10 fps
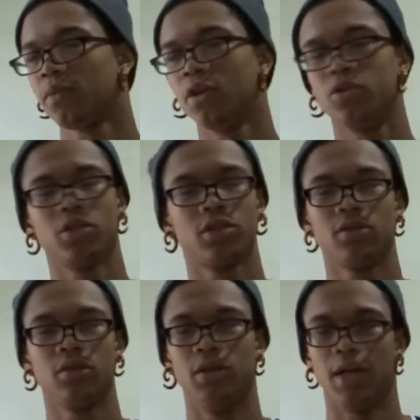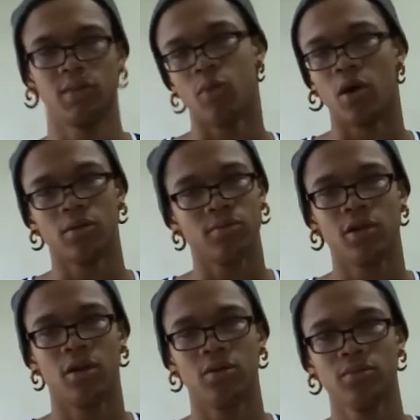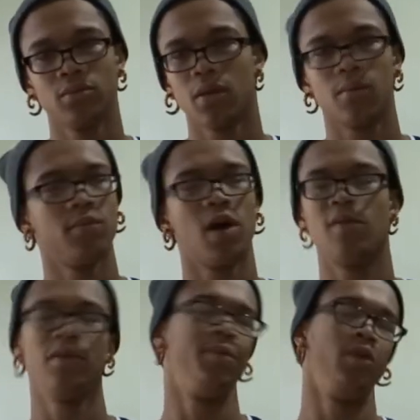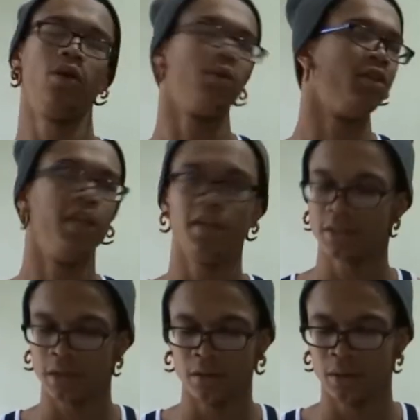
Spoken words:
they're not smart, I've always been told I was a genius though.